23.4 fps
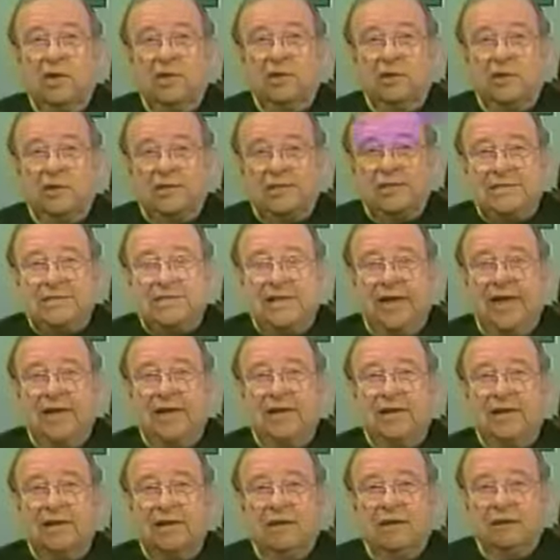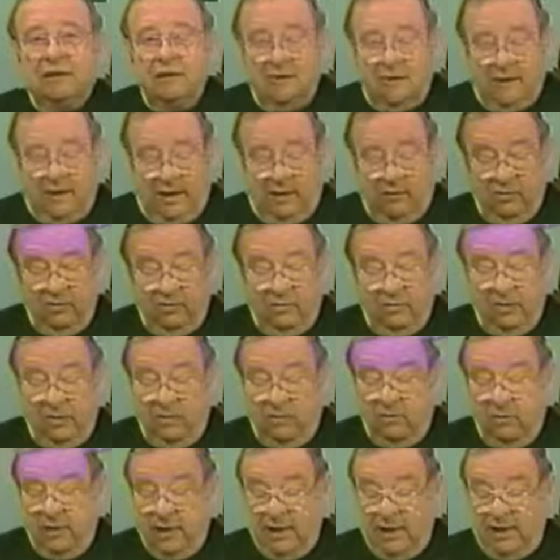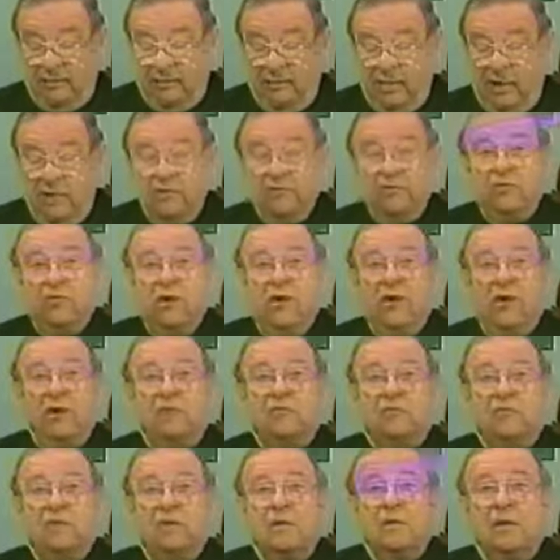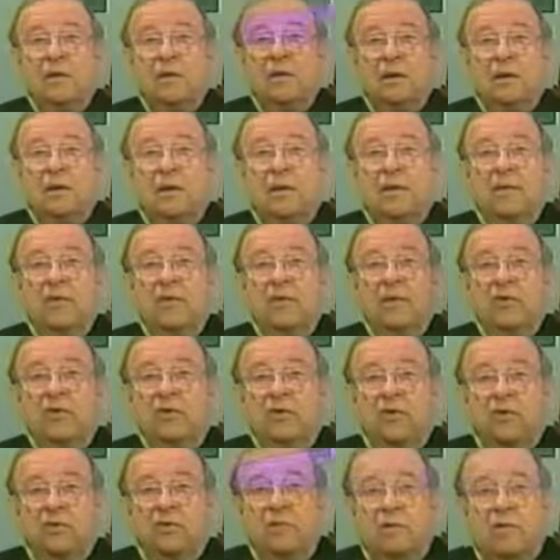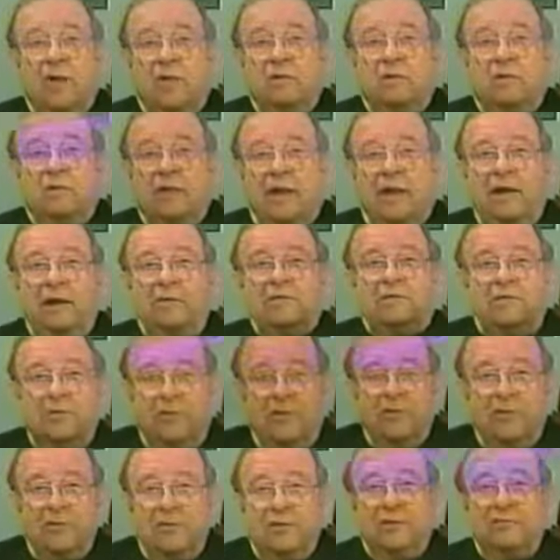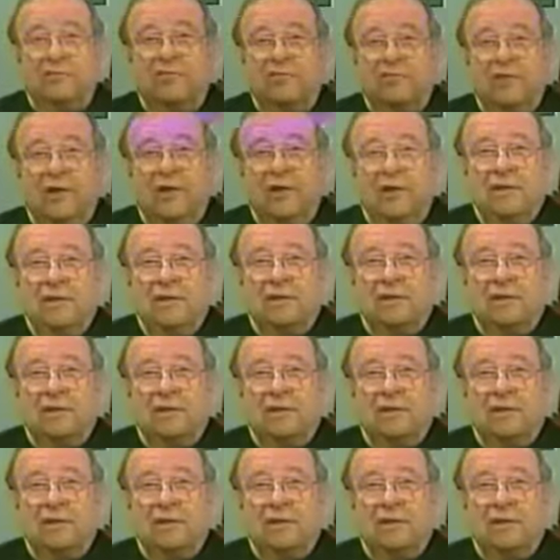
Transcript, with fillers: to the state, I would think we'd had a better chance. And then we could join with other towns to go to the state